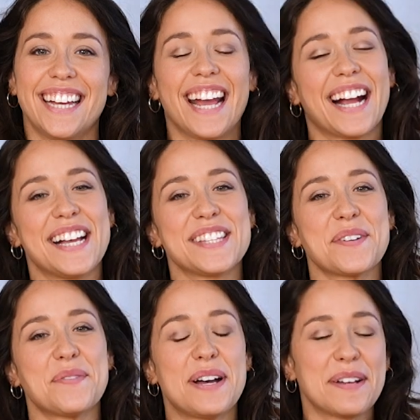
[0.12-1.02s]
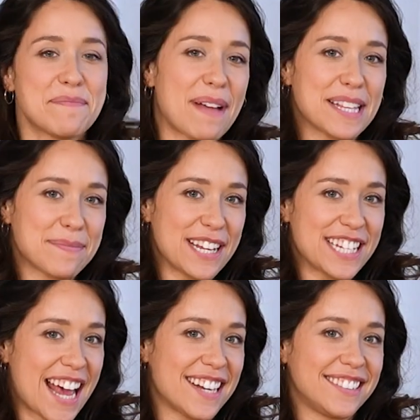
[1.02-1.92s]
Hey guys, welcome back to my
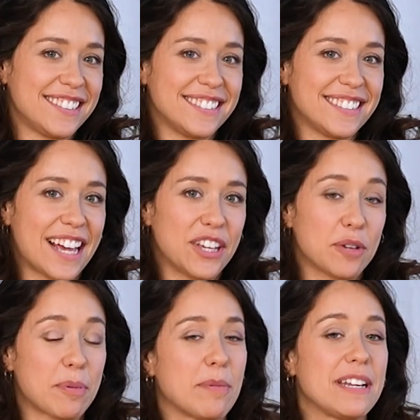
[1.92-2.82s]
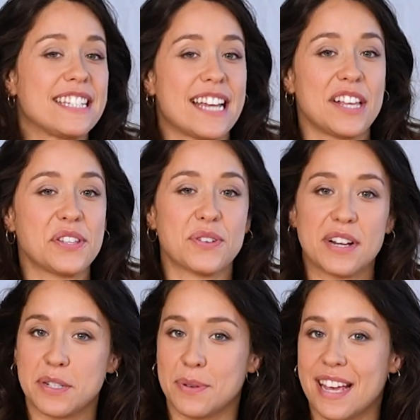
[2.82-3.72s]
channel. Now you can probably tell
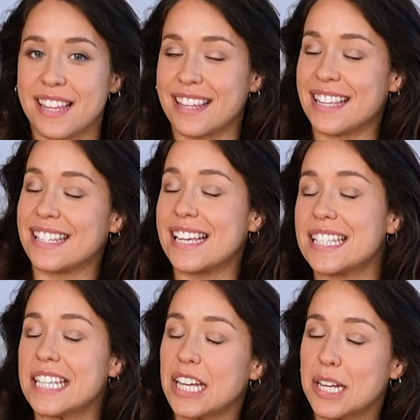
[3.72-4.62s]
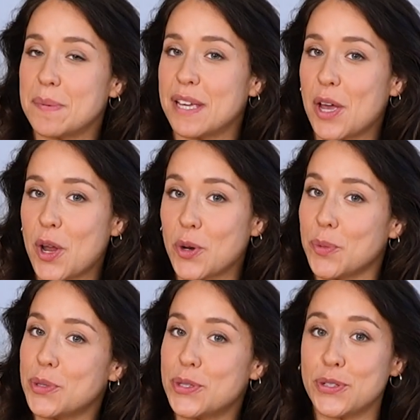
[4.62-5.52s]
straight away that this isn't going to be a
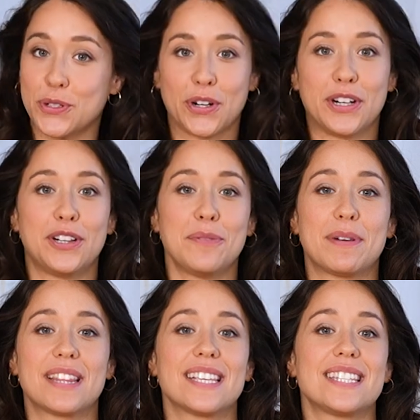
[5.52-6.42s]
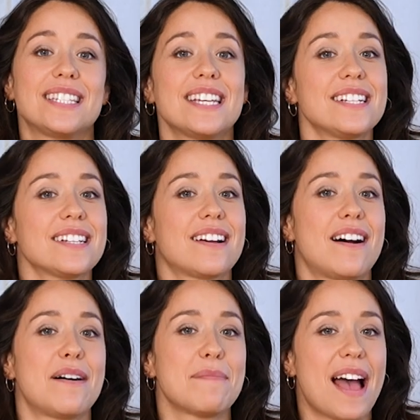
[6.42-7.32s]
normal tutorial, but this did
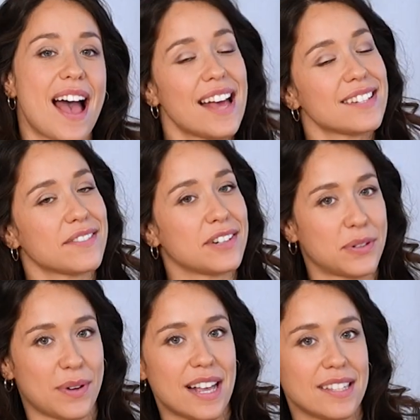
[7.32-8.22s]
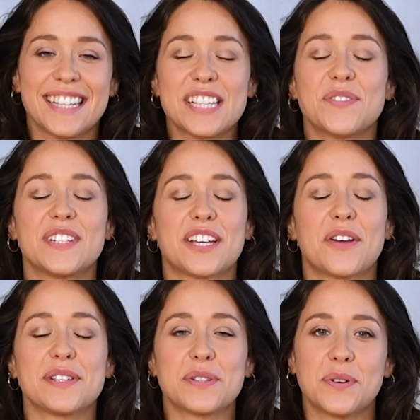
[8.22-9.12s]
come at a request. This video
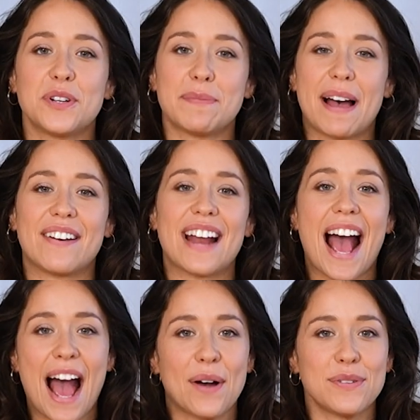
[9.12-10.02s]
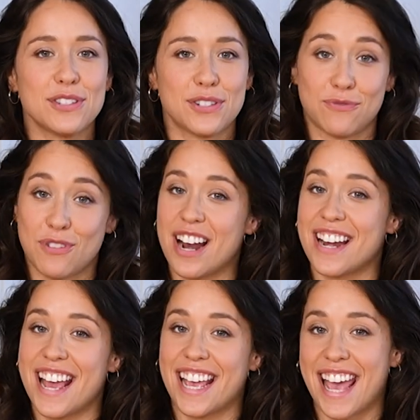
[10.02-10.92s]
is all about how to run
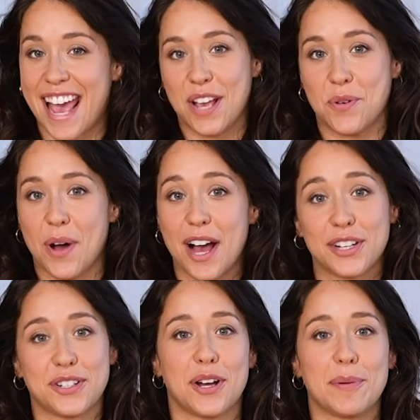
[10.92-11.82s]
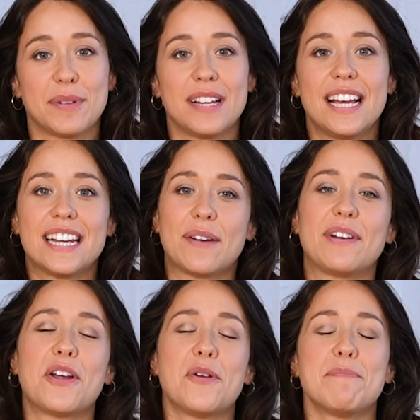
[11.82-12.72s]
a cake workshop. Now I
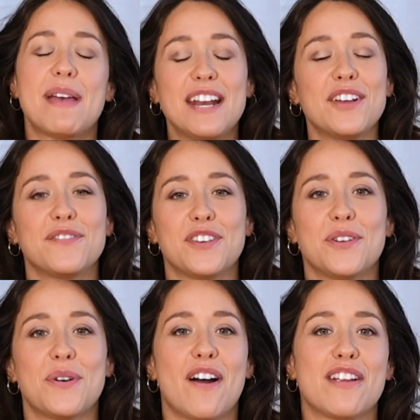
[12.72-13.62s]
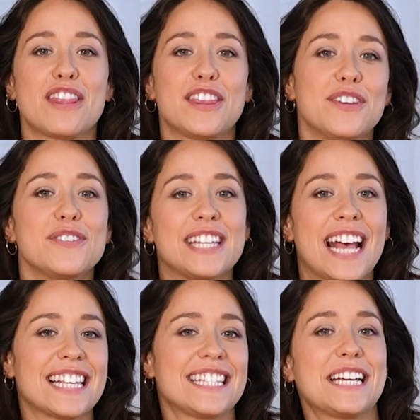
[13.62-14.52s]
know many of you are
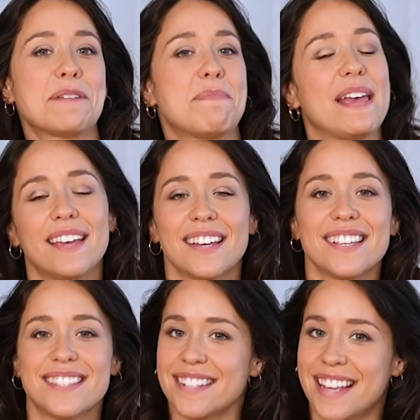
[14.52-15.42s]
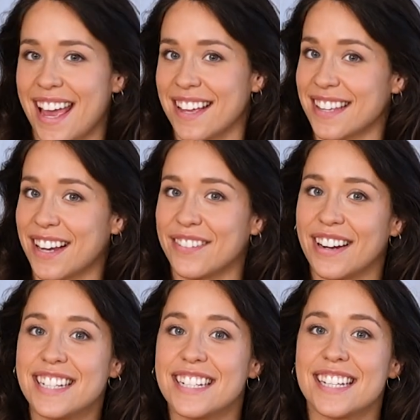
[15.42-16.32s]
enthusiastic bakers and cake
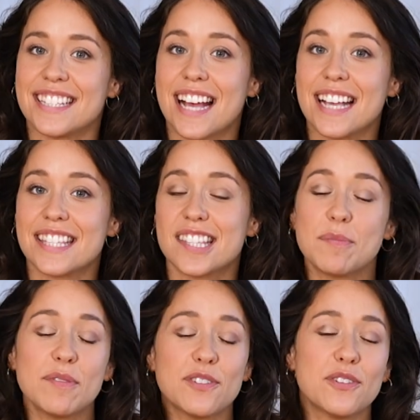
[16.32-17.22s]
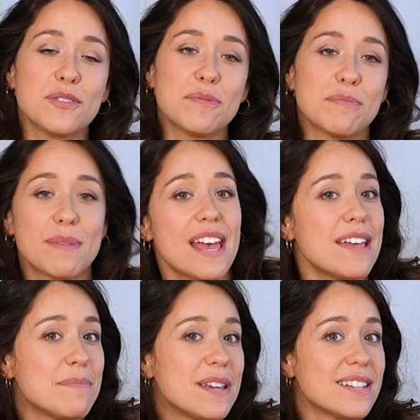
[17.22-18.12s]
decorators, and some of you may
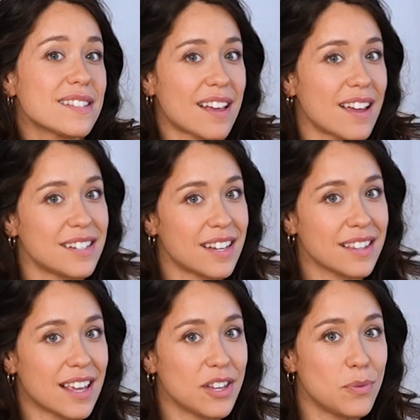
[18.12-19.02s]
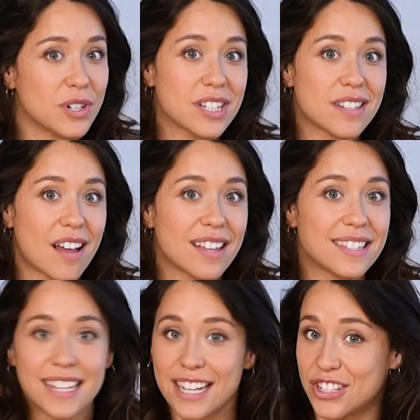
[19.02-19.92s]
be deciding that you want to start
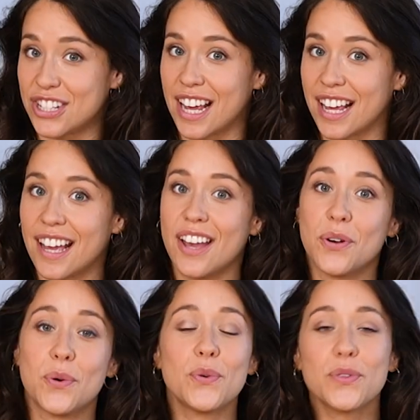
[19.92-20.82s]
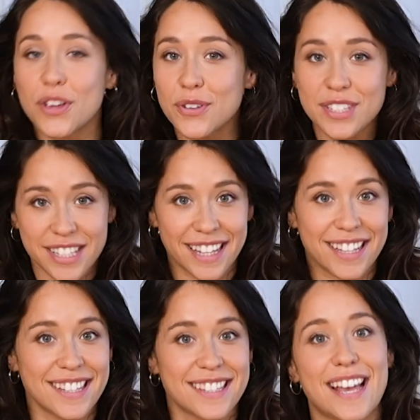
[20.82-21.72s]
teaching all those
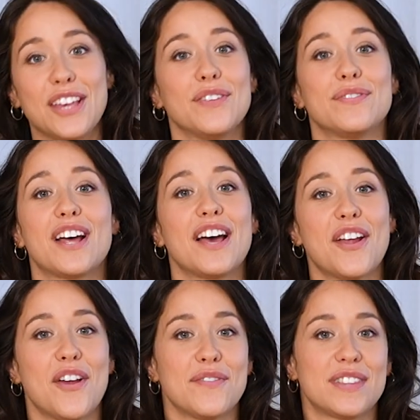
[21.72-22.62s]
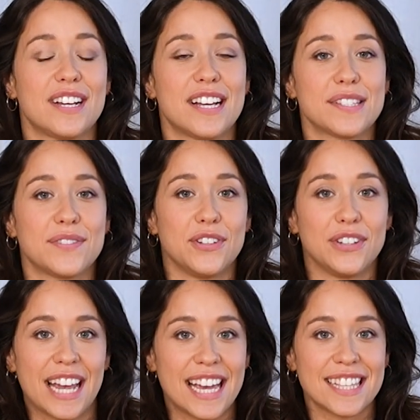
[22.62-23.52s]
skills that you've learned over the last few
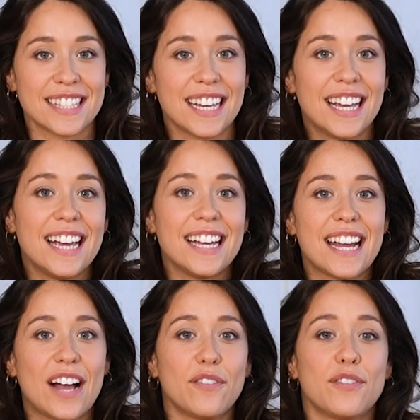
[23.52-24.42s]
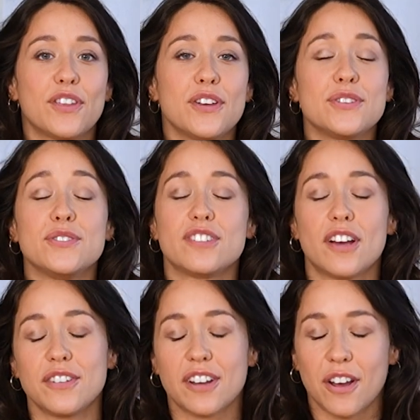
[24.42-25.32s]
years. Now, for those who
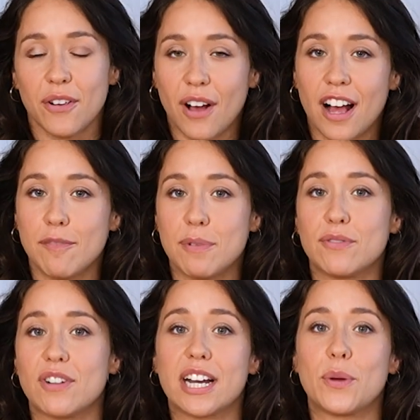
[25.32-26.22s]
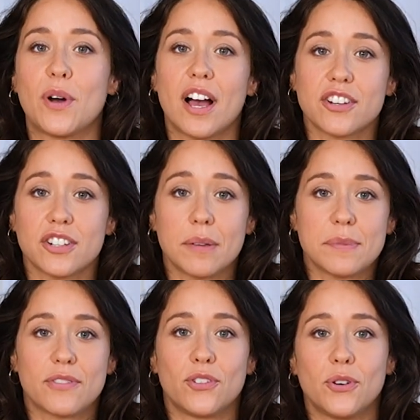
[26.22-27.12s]
don't know, I've been running
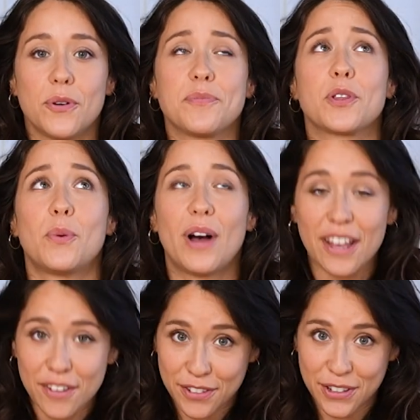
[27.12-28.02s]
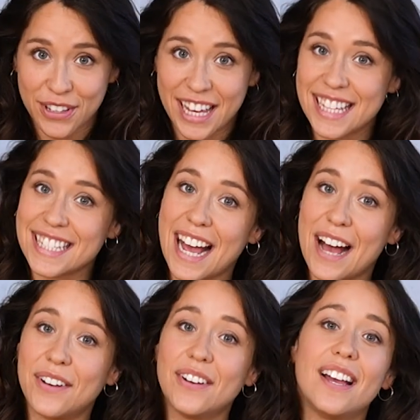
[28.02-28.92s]
workshops for quite a few years
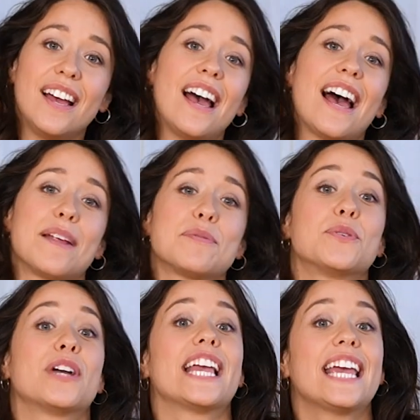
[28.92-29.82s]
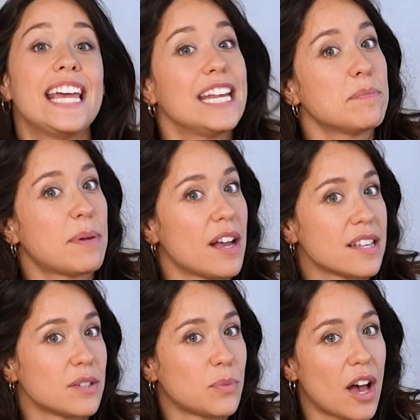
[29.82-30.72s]
now, and I'm talking
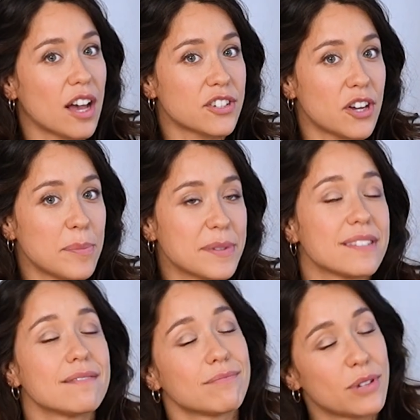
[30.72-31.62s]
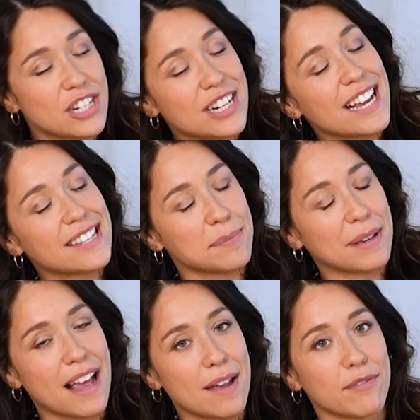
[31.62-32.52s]
in-person workshops, which later
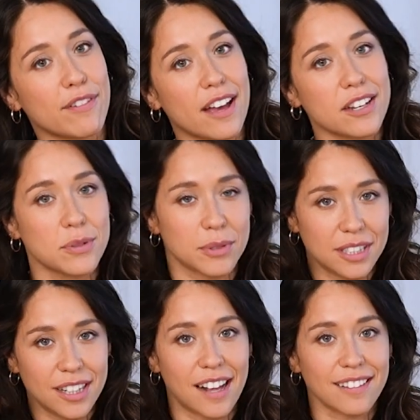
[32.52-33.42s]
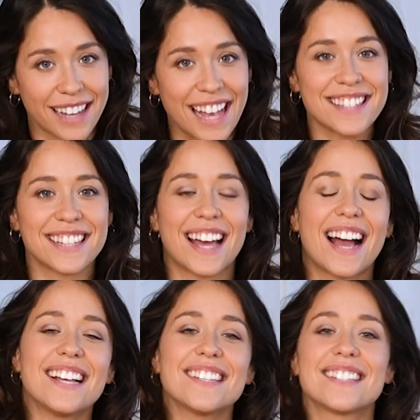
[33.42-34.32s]
became virtual. I'll get to
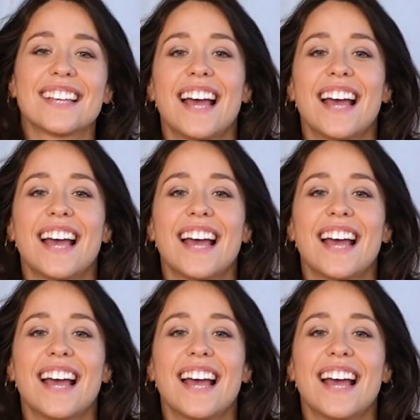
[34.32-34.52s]
that.